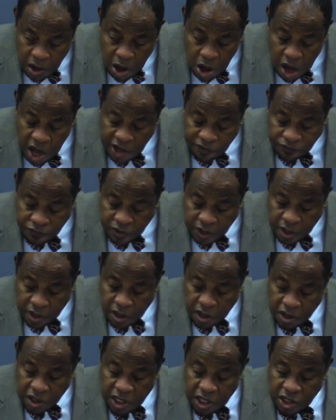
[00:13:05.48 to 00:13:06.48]

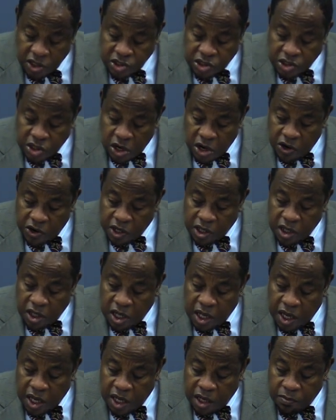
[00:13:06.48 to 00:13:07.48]
Often, the historic
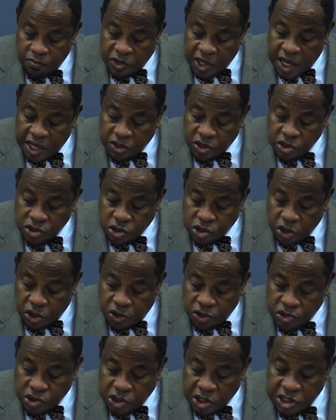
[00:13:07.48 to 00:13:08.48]
claim that the
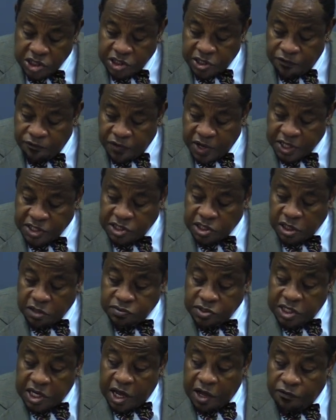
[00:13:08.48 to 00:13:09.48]
church is the vessel
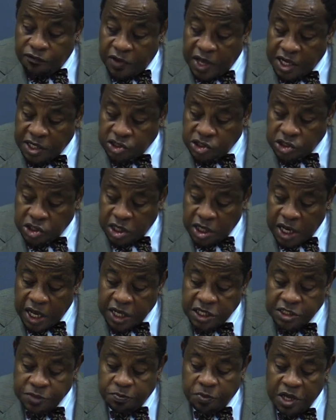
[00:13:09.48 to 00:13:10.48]
of salvation
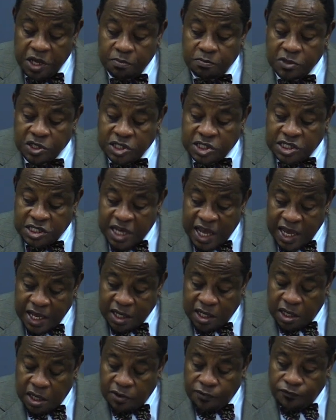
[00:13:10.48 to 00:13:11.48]
has been
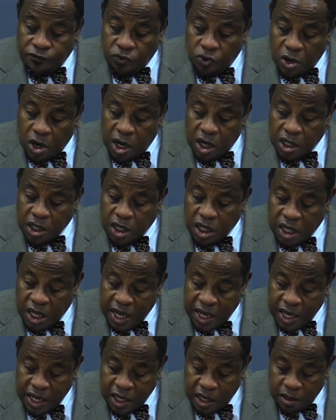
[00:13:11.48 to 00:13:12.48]
mistaken for a
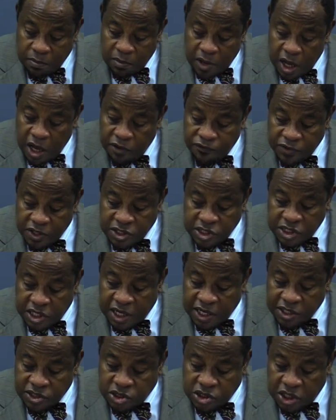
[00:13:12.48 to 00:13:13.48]
claim of
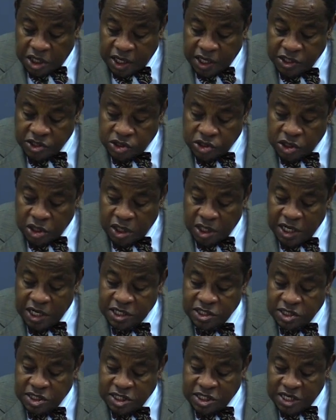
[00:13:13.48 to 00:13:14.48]
instantiation
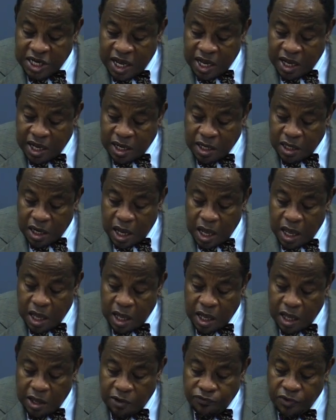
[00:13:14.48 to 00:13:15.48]
instead
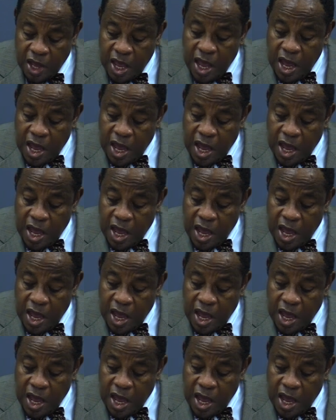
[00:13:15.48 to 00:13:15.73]
of